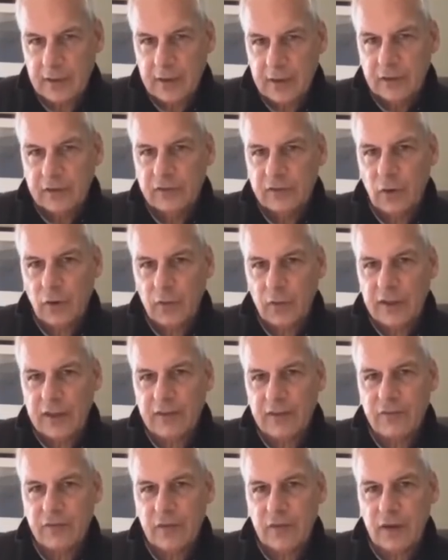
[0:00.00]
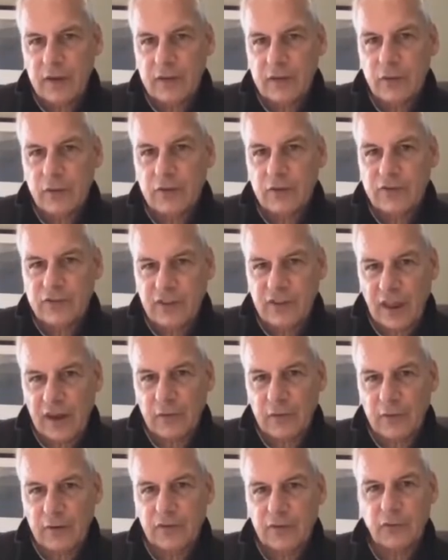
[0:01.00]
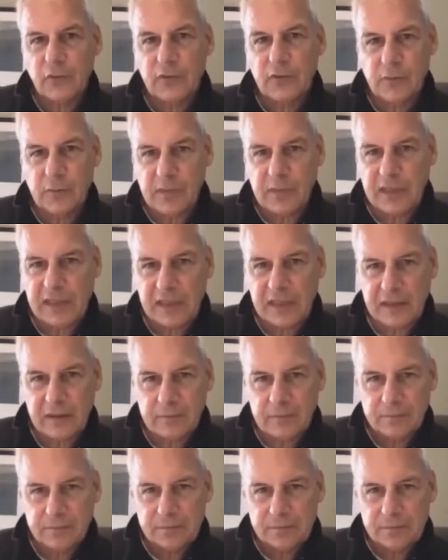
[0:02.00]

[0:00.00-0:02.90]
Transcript: So if you're generous with me,